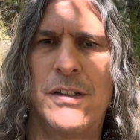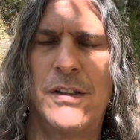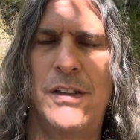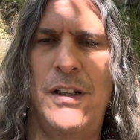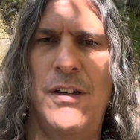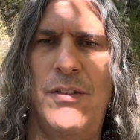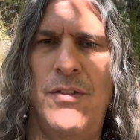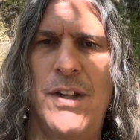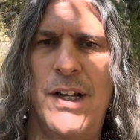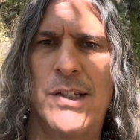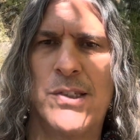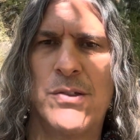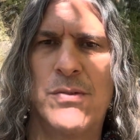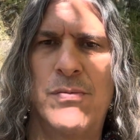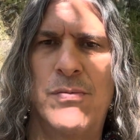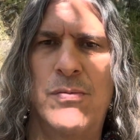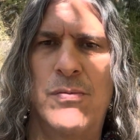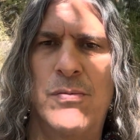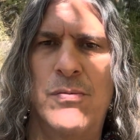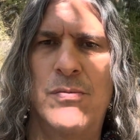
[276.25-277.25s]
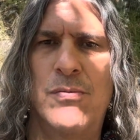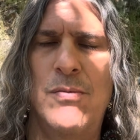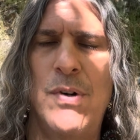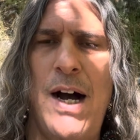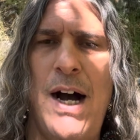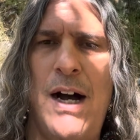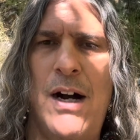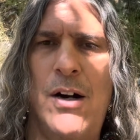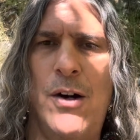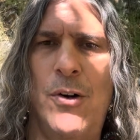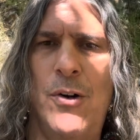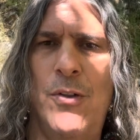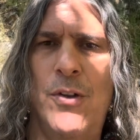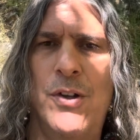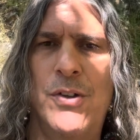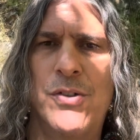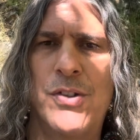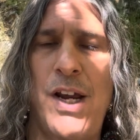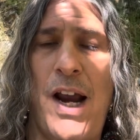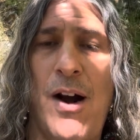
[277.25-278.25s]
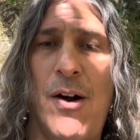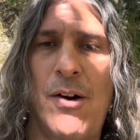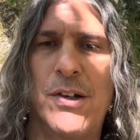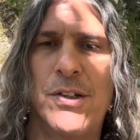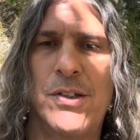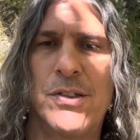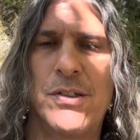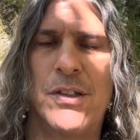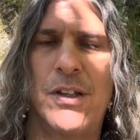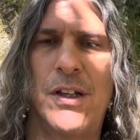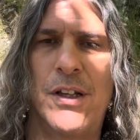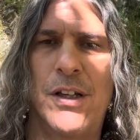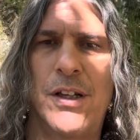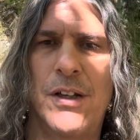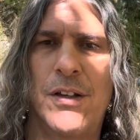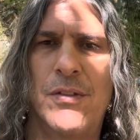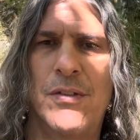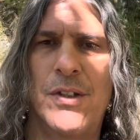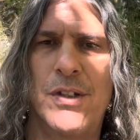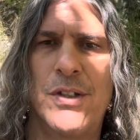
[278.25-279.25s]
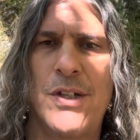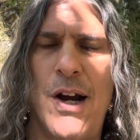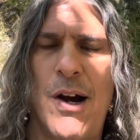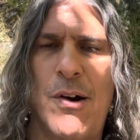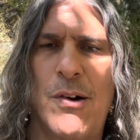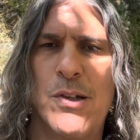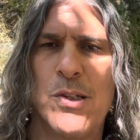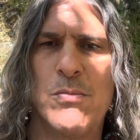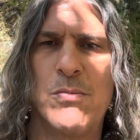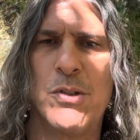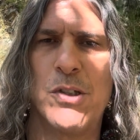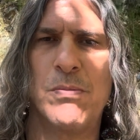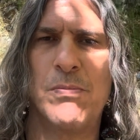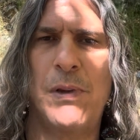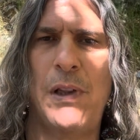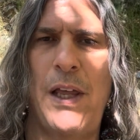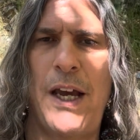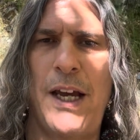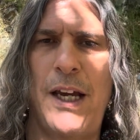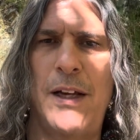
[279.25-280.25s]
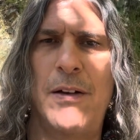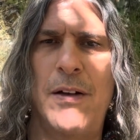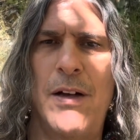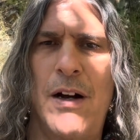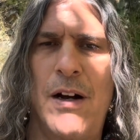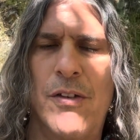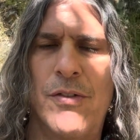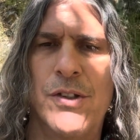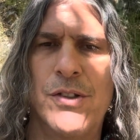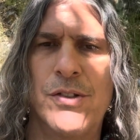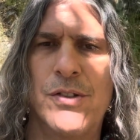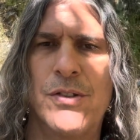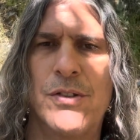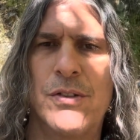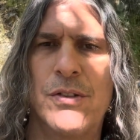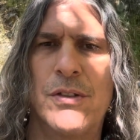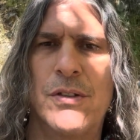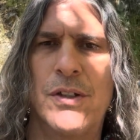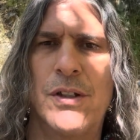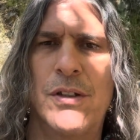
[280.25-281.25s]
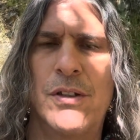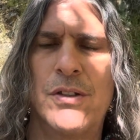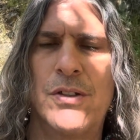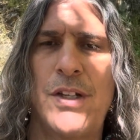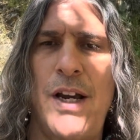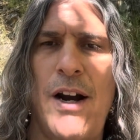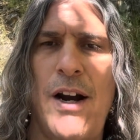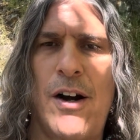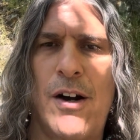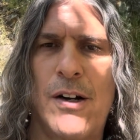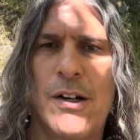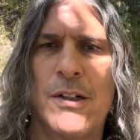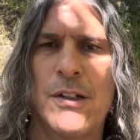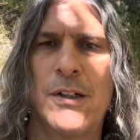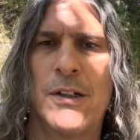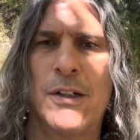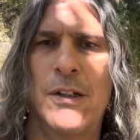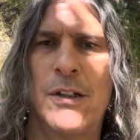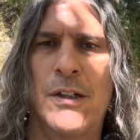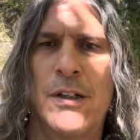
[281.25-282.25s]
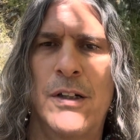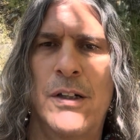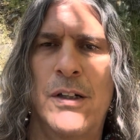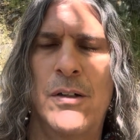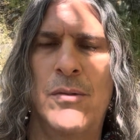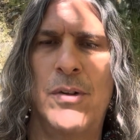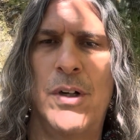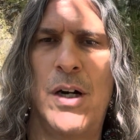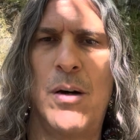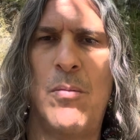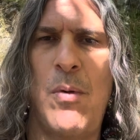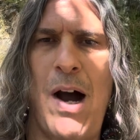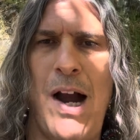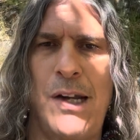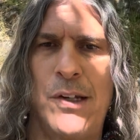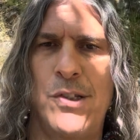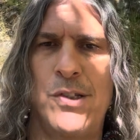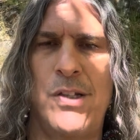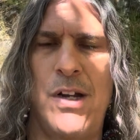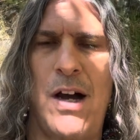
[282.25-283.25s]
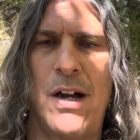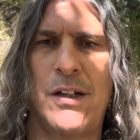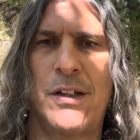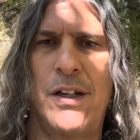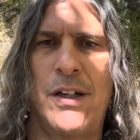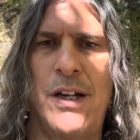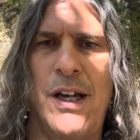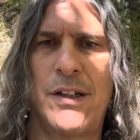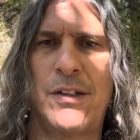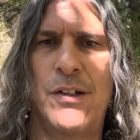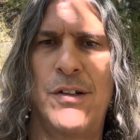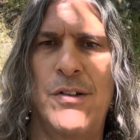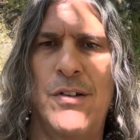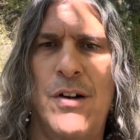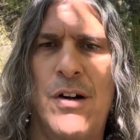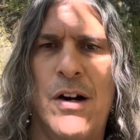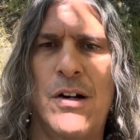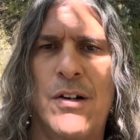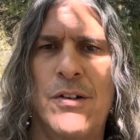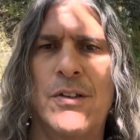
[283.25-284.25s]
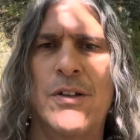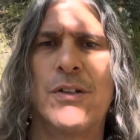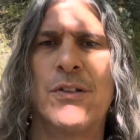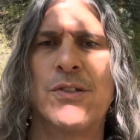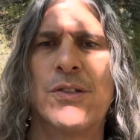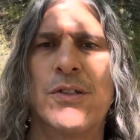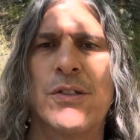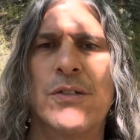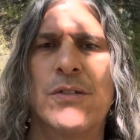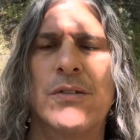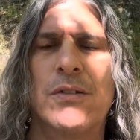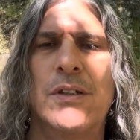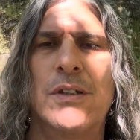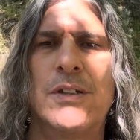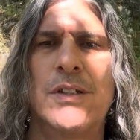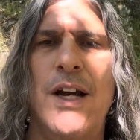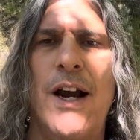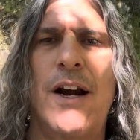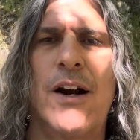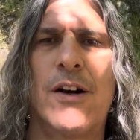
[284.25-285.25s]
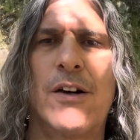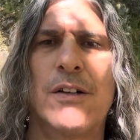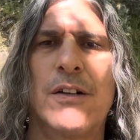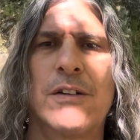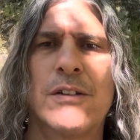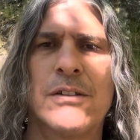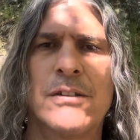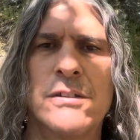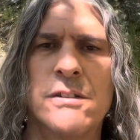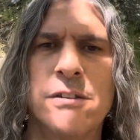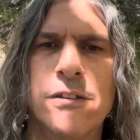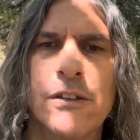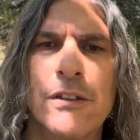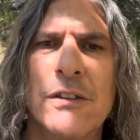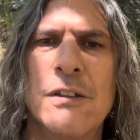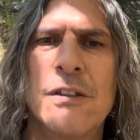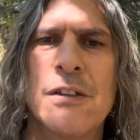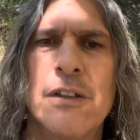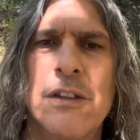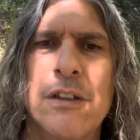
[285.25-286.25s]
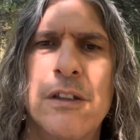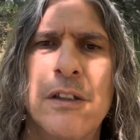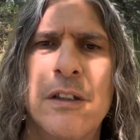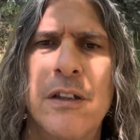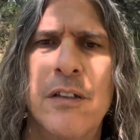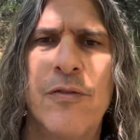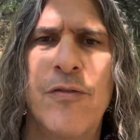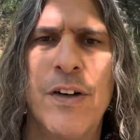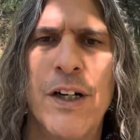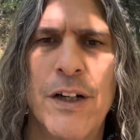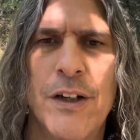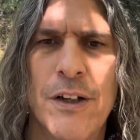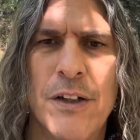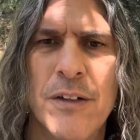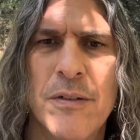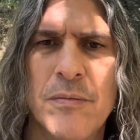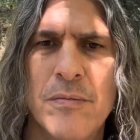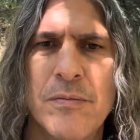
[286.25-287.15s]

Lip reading: And that's how the terrorist thing and the terrorism is played on this terror. When our mind is not connected to the heart, there's a terror, a fear.